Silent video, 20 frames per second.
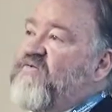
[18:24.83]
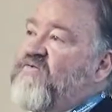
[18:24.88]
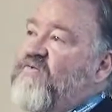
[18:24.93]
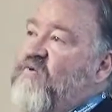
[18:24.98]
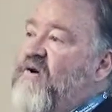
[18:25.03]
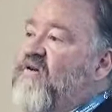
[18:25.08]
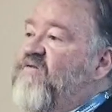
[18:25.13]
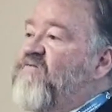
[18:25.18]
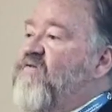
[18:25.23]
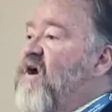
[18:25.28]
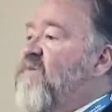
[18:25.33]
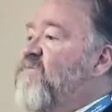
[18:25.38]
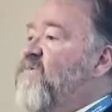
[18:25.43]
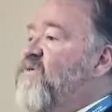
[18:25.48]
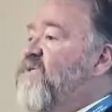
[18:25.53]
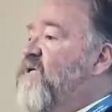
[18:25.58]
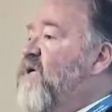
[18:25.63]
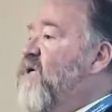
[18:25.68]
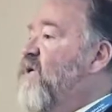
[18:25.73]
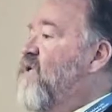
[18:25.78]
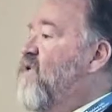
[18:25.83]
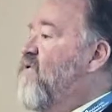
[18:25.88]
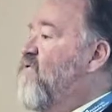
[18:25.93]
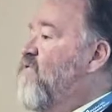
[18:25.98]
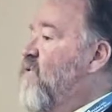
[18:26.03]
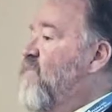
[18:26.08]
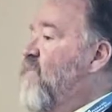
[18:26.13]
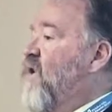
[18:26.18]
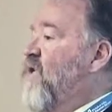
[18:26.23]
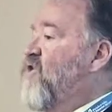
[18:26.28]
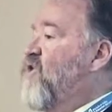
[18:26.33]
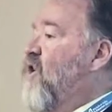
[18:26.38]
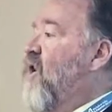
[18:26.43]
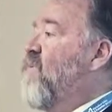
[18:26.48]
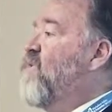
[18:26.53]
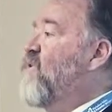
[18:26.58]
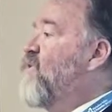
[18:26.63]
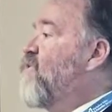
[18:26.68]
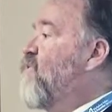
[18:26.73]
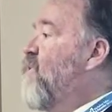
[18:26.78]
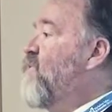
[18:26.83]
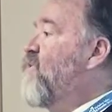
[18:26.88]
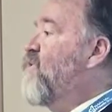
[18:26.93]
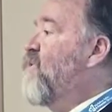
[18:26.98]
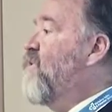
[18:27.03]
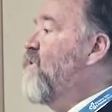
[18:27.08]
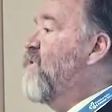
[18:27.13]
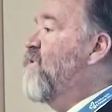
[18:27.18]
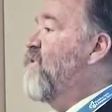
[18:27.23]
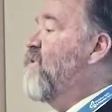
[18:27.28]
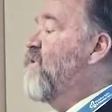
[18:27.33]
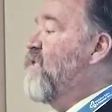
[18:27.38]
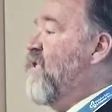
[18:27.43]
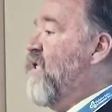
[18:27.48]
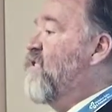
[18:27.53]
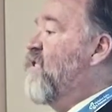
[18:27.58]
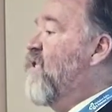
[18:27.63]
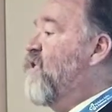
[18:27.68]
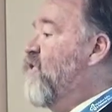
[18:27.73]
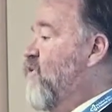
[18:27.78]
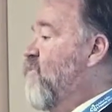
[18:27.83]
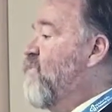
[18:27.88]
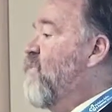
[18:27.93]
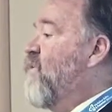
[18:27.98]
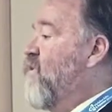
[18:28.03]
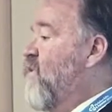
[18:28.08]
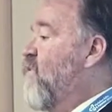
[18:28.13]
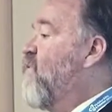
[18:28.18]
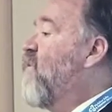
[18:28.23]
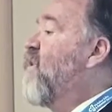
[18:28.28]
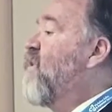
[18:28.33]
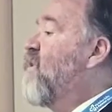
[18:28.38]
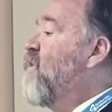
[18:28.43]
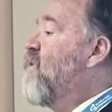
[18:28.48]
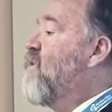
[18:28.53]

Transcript: 45% of what my job description says I should be doing.